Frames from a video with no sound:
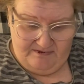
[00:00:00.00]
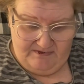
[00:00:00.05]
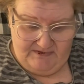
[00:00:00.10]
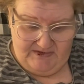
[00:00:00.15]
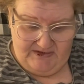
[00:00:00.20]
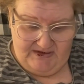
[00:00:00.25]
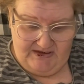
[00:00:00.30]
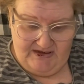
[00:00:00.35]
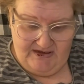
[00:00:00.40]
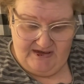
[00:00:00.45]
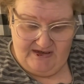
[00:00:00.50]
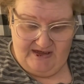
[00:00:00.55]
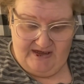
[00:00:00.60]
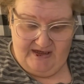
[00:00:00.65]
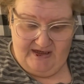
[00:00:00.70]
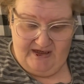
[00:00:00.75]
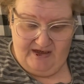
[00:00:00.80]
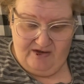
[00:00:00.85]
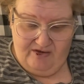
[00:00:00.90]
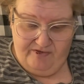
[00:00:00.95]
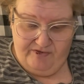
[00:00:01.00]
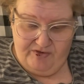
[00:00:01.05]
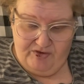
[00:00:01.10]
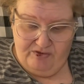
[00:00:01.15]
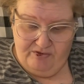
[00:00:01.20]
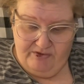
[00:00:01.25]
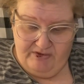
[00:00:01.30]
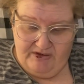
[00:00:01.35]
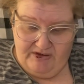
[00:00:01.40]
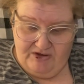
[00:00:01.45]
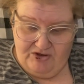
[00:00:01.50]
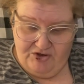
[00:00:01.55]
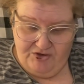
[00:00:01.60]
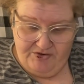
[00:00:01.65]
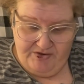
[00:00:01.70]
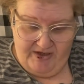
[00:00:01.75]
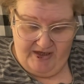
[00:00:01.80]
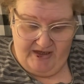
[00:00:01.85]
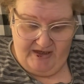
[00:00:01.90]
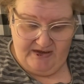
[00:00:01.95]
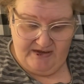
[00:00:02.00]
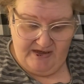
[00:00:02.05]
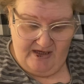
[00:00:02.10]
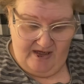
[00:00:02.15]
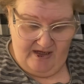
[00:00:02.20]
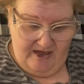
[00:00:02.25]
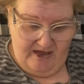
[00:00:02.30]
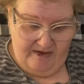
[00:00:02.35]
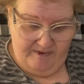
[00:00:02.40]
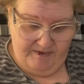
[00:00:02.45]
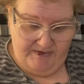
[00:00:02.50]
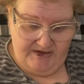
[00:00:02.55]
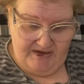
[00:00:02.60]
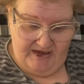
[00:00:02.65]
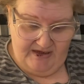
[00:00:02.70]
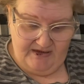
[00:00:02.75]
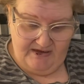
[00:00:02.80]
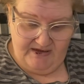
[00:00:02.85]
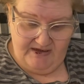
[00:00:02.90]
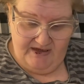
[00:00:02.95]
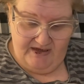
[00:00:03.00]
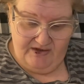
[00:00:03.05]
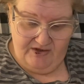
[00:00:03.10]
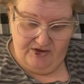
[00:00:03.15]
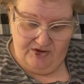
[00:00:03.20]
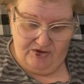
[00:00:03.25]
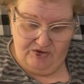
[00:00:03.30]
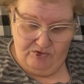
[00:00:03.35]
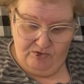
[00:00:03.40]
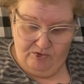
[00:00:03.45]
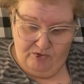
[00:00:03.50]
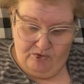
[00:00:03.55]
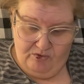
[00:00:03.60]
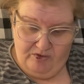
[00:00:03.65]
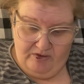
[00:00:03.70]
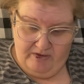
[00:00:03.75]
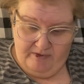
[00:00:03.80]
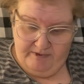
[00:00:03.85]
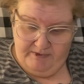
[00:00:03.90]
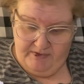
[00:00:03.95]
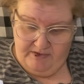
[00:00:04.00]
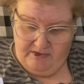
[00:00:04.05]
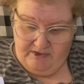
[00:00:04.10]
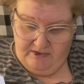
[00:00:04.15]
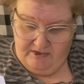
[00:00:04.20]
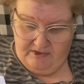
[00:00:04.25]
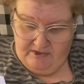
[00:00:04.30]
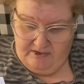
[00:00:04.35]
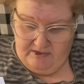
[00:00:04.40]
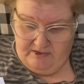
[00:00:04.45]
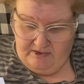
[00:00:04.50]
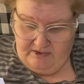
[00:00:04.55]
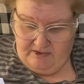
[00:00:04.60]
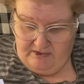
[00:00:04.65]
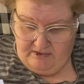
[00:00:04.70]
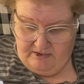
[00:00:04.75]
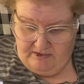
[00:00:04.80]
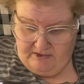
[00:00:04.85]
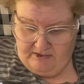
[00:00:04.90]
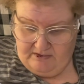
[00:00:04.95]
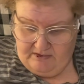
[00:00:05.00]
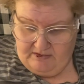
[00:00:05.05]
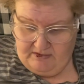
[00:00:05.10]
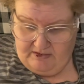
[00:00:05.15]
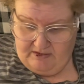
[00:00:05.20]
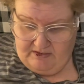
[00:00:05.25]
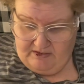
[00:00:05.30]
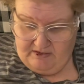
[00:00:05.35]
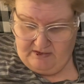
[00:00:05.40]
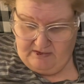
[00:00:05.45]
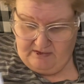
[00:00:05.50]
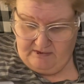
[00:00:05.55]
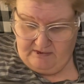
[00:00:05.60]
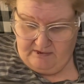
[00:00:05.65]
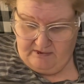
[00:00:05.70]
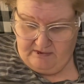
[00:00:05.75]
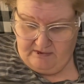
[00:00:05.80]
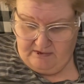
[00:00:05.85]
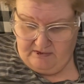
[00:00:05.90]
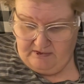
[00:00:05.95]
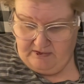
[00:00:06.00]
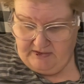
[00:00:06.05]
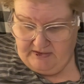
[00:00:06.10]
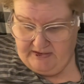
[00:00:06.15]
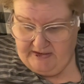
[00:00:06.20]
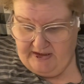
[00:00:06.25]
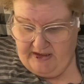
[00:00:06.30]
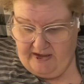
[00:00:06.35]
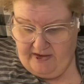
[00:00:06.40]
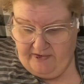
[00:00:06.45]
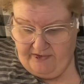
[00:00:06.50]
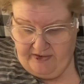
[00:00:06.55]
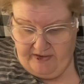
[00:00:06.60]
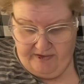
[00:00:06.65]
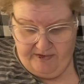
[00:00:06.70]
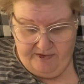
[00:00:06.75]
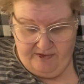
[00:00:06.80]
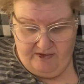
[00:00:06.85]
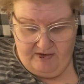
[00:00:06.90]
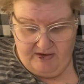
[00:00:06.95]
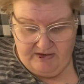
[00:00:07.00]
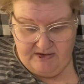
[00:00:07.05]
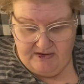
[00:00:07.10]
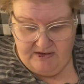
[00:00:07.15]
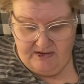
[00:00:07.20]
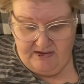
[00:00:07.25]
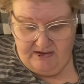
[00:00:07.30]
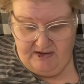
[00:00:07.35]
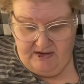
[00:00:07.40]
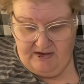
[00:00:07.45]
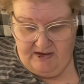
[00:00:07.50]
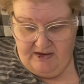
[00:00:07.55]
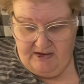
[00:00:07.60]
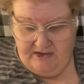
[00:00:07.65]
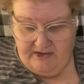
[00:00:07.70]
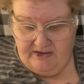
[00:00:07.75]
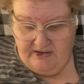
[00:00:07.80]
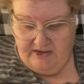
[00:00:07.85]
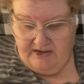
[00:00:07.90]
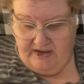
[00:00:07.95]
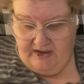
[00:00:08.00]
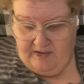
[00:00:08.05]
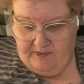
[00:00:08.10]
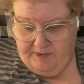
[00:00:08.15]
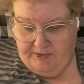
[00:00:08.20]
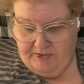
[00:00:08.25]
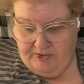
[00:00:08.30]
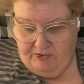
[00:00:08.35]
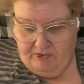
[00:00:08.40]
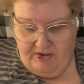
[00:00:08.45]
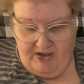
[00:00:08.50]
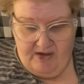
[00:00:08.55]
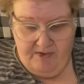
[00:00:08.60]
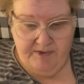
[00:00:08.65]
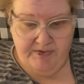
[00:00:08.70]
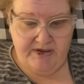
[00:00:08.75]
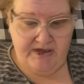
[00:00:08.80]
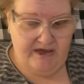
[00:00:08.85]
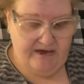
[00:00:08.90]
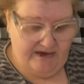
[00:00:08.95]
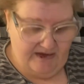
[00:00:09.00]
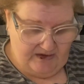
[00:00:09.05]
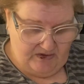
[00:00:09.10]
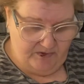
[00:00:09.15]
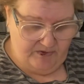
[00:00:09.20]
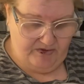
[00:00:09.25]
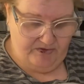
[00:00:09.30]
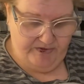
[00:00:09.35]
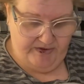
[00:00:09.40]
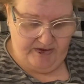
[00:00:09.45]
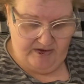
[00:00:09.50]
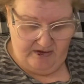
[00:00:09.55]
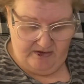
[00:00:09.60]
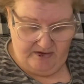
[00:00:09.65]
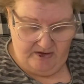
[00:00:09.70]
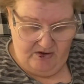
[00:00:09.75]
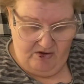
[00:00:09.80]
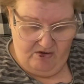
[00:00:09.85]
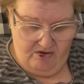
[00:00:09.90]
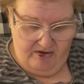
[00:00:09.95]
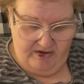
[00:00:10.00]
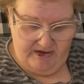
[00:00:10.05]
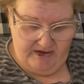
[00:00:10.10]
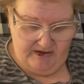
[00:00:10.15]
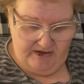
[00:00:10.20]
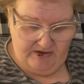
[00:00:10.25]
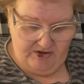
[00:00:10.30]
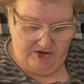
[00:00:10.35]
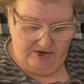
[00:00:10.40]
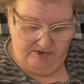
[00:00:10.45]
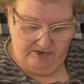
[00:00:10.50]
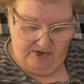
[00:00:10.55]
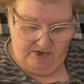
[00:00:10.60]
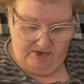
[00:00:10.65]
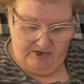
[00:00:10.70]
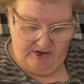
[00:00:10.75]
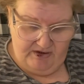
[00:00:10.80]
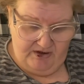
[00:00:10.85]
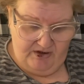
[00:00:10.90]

It says, thinking of you in these trying times and sending you warm, uh, caring thoughts to keep you company. That's what's written on the card. And she wrote,